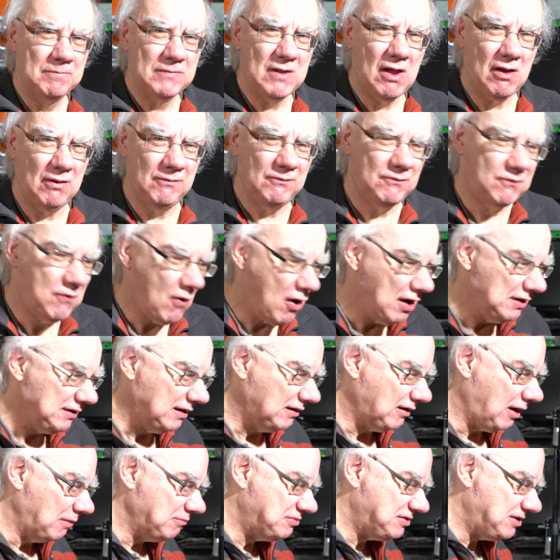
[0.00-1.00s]
I'm
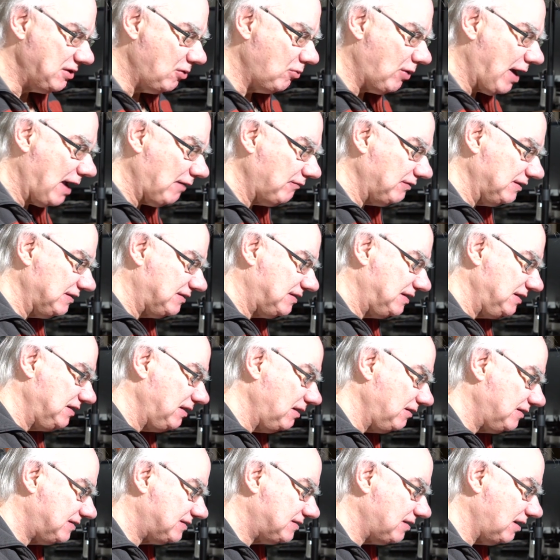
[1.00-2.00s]
finding I'm still having to
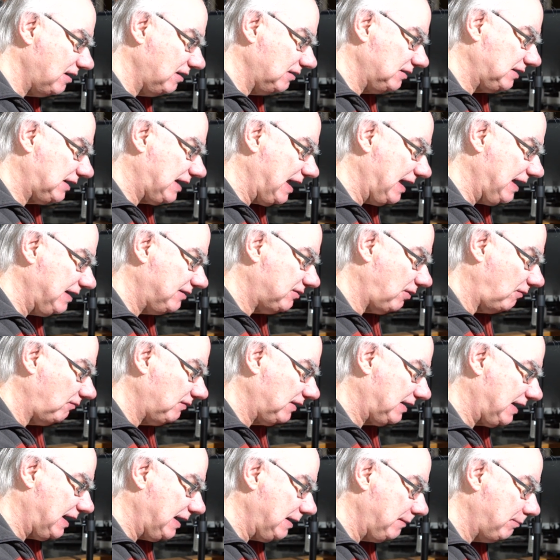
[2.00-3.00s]
use certain keys on the
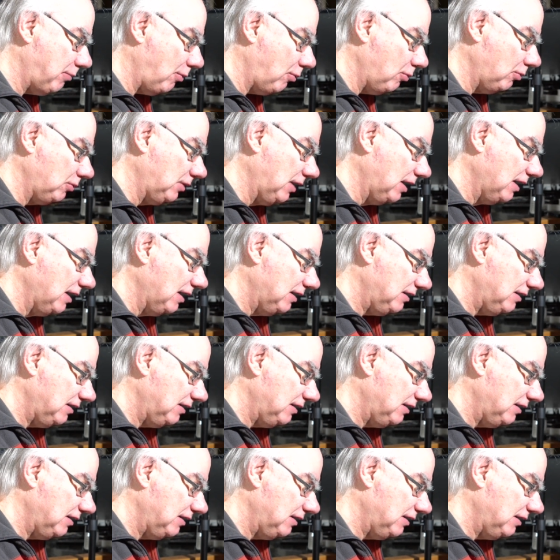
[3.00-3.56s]
keyboard,